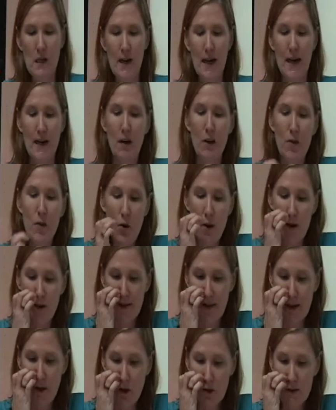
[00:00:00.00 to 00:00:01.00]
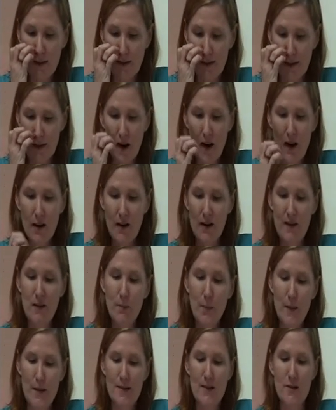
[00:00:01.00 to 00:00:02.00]
And although L'École de Dakar is
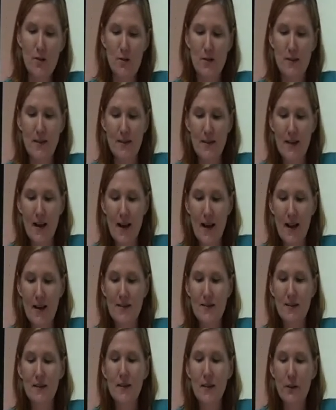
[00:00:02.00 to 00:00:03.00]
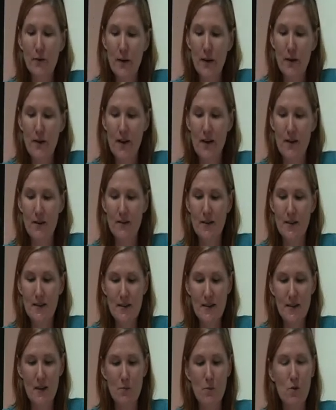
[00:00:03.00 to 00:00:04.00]
best known today as a literary and
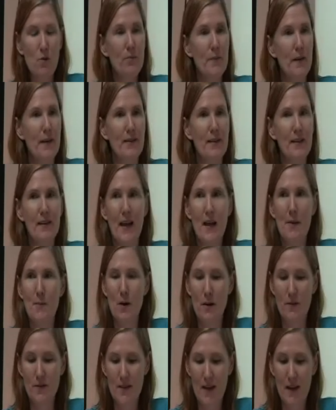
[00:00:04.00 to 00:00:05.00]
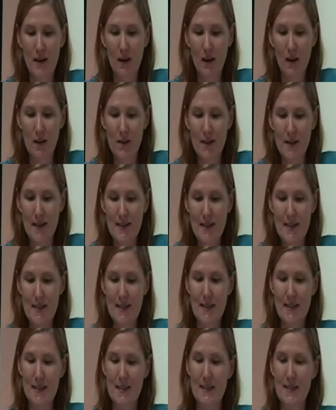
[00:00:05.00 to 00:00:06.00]
artistic movement that came out of Senegal in the
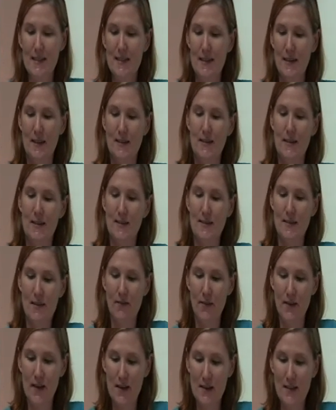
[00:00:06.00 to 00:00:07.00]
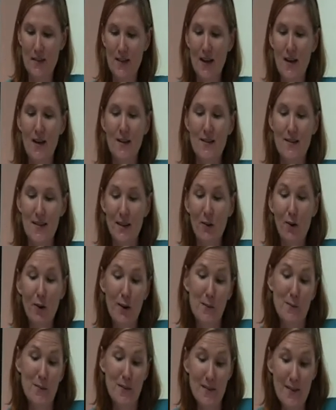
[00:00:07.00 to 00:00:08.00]
1960s and 1970s, Senghor
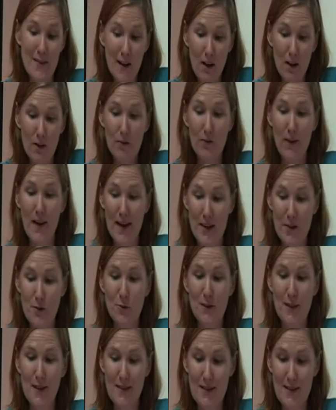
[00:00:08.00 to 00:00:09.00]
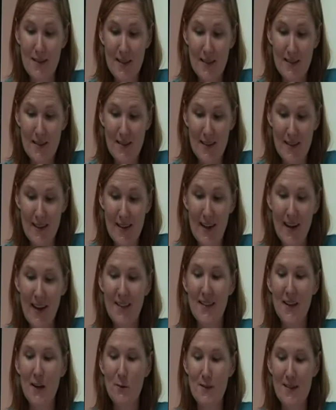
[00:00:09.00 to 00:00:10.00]
himself actually insisted
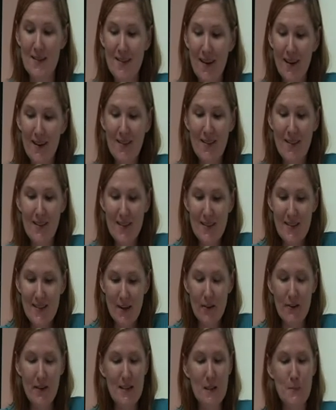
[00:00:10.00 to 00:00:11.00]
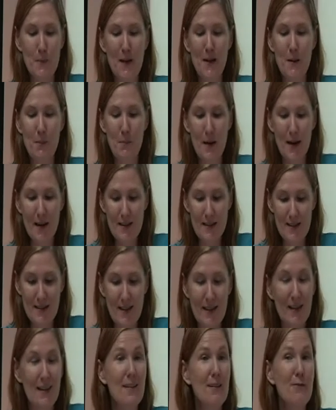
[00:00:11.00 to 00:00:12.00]
that it was not in these areas, but in
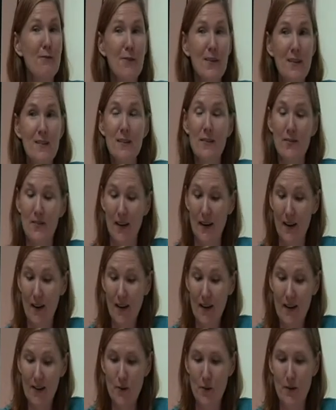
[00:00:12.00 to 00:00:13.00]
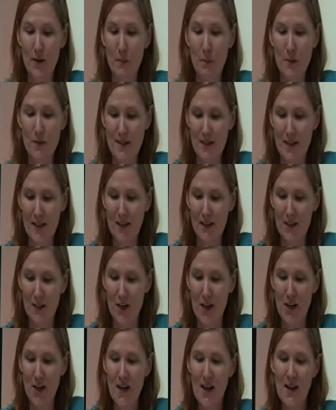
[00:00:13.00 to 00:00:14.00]
medicine, in the field of psychiatry in particular,